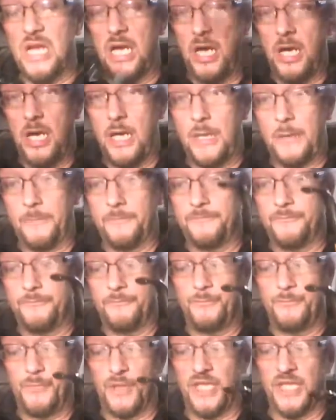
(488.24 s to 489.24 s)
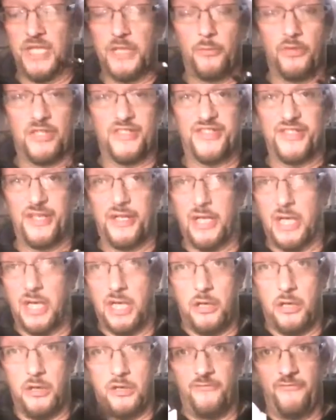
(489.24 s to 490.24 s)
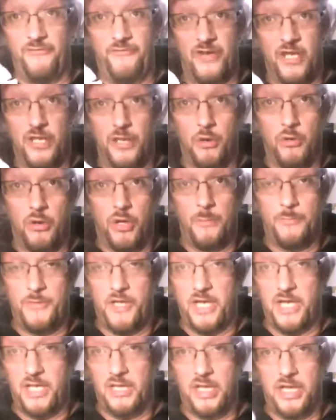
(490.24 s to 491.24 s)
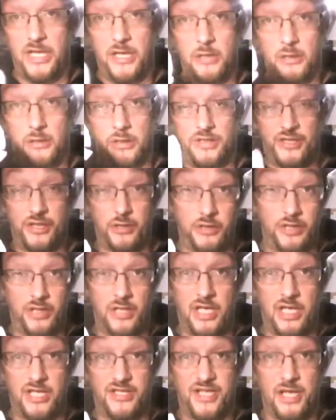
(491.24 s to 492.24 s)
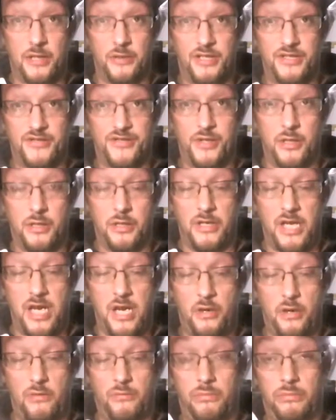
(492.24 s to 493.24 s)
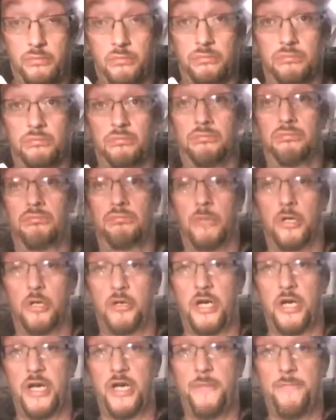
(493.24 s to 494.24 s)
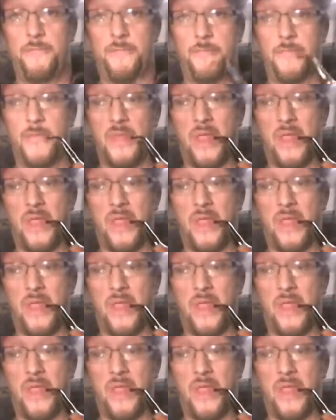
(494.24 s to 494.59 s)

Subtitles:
But anyways, I'll have a video update later and show you guys how this turned out. Alright?